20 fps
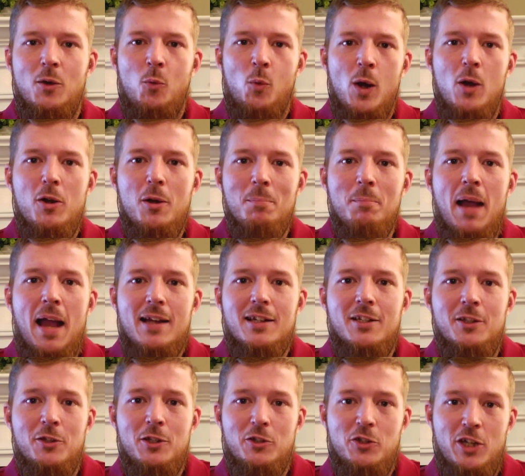Welcome back
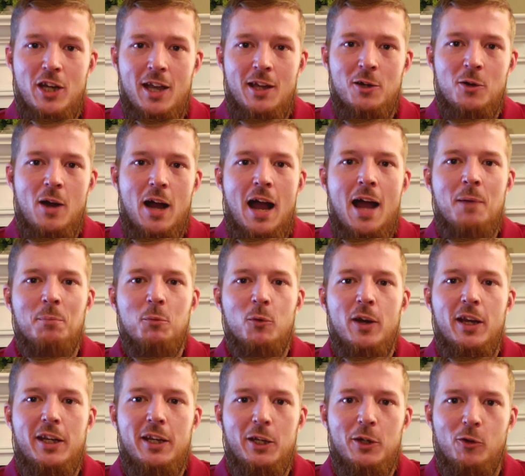to the channel. I'm
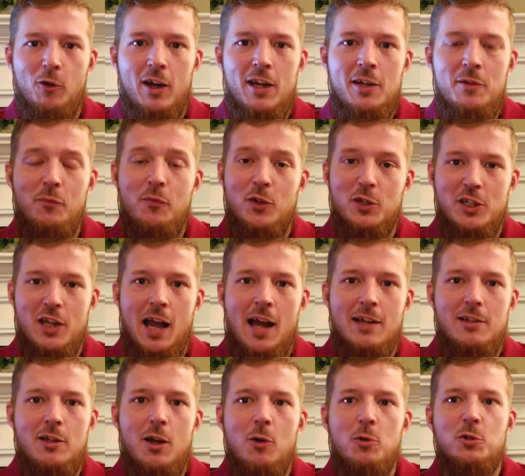Ricky Green for
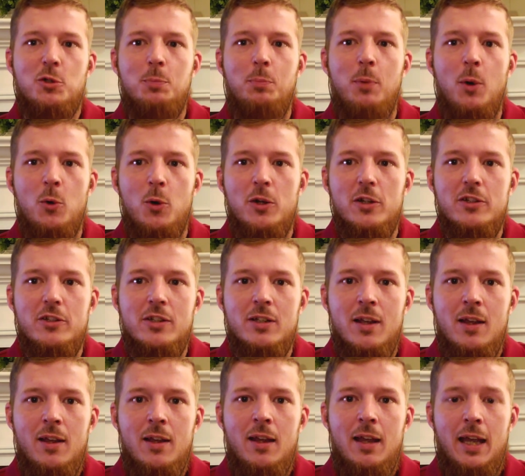Tide Talk Sports,
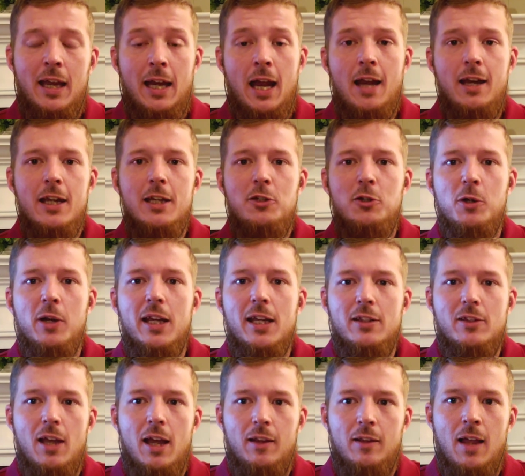and I need you to
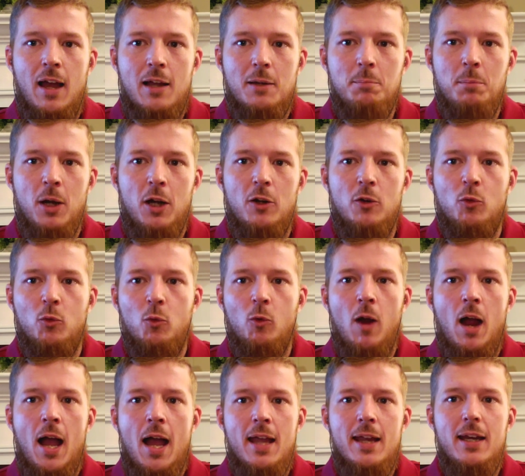hit that like button
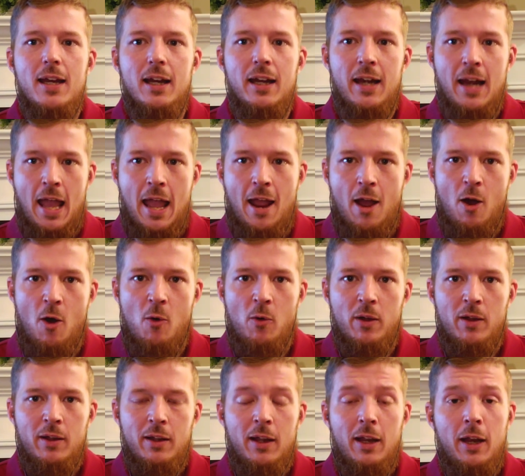right
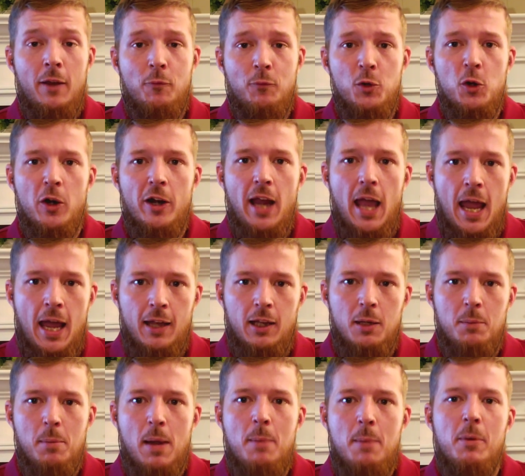now if you're an
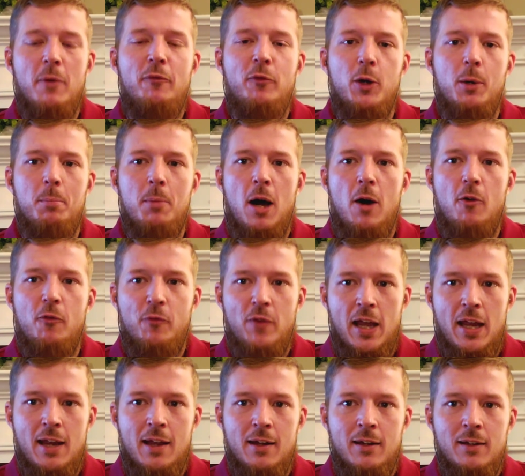Alabama football
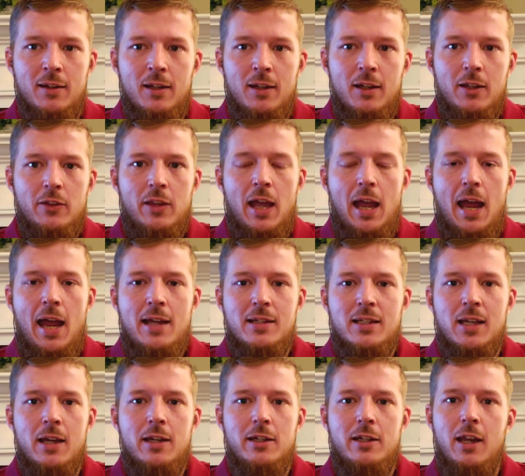fan that
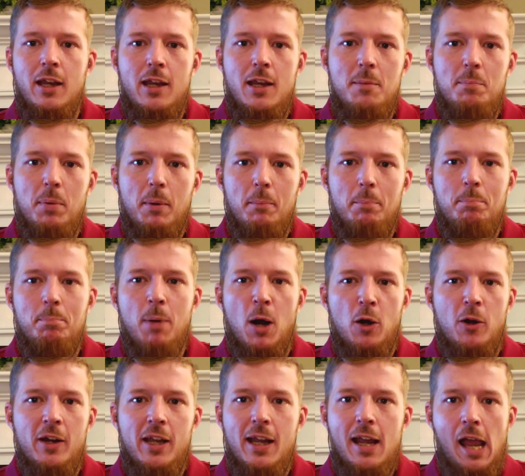has a deep,
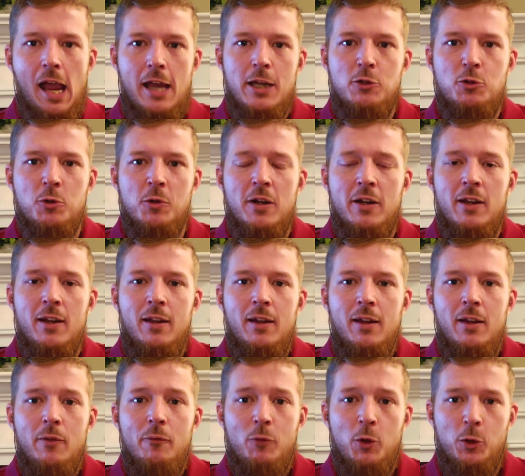burning hatred
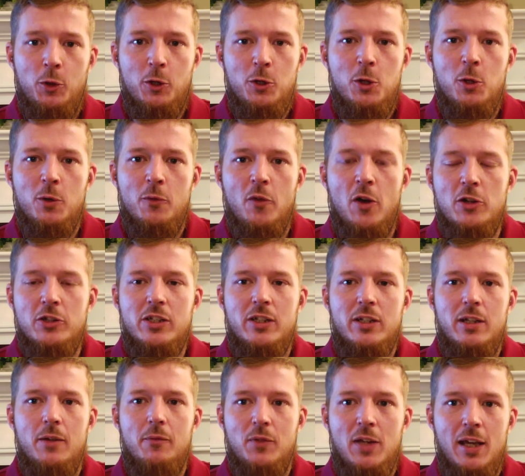for the
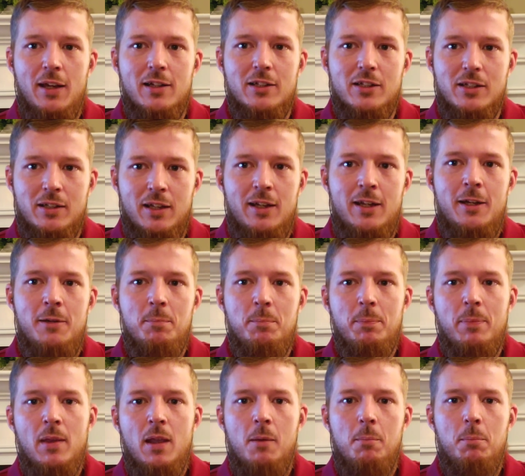University of Tennessee,
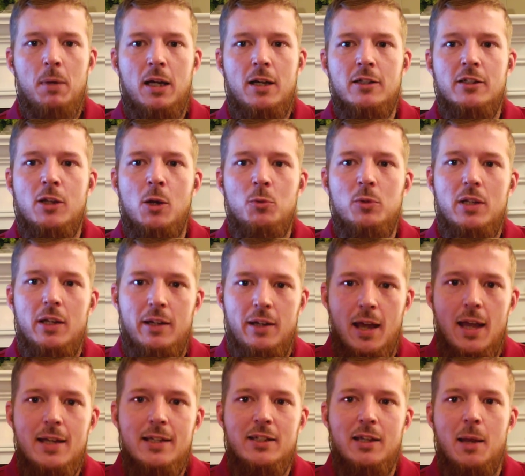because on
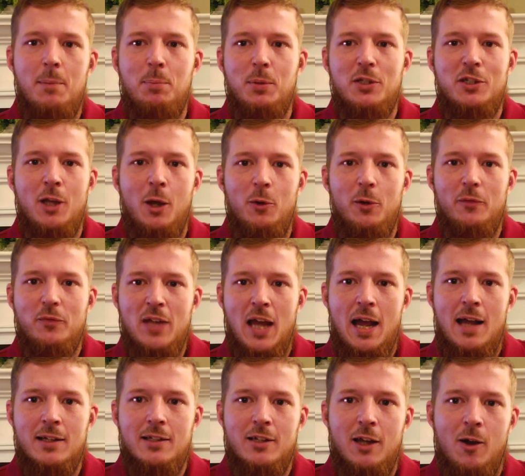today's episode of
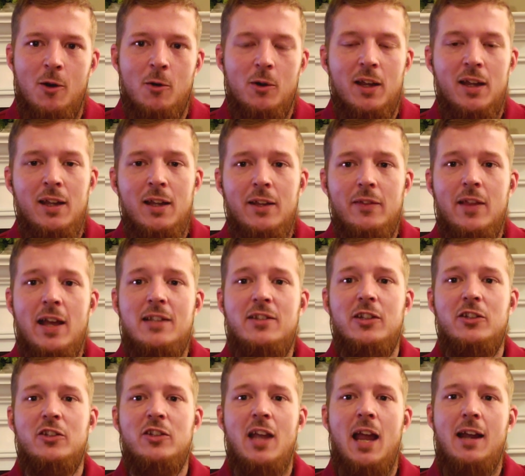Tide Talk, that's
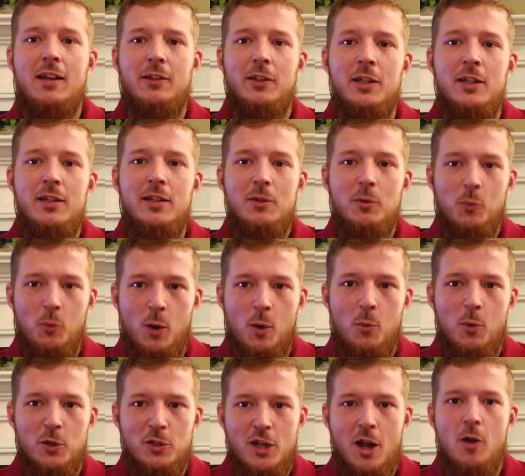exactly
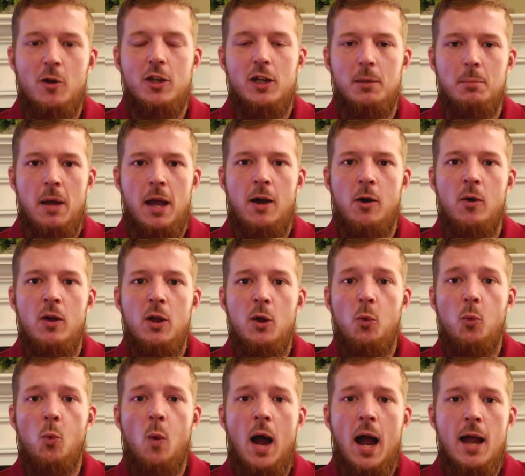what we're talking about.
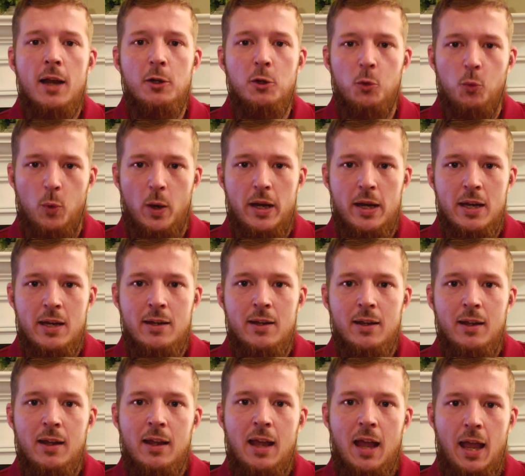Why do we
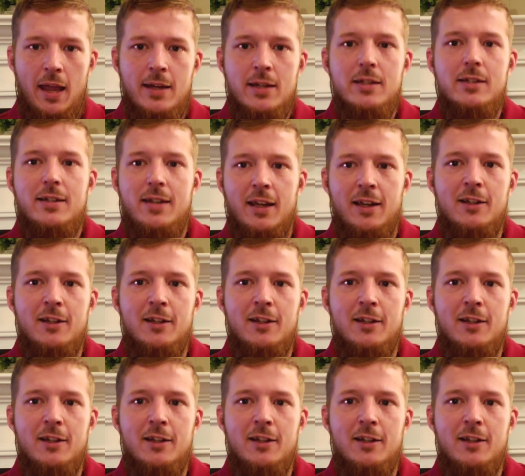hate